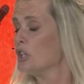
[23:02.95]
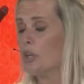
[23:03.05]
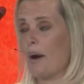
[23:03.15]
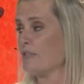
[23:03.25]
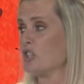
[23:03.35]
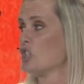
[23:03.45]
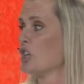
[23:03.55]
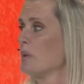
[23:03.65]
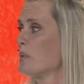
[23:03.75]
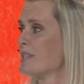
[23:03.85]
You have to
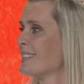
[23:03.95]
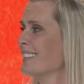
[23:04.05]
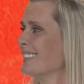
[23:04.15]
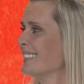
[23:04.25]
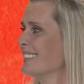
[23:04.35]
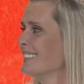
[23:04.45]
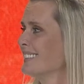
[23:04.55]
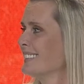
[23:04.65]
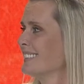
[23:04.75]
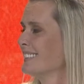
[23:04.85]
choose.
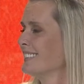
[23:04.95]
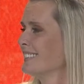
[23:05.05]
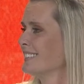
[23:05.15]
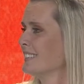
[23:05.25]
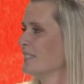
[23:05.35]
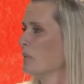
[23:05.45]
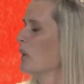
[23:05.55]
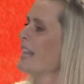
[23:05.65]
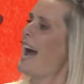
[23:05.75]
Well,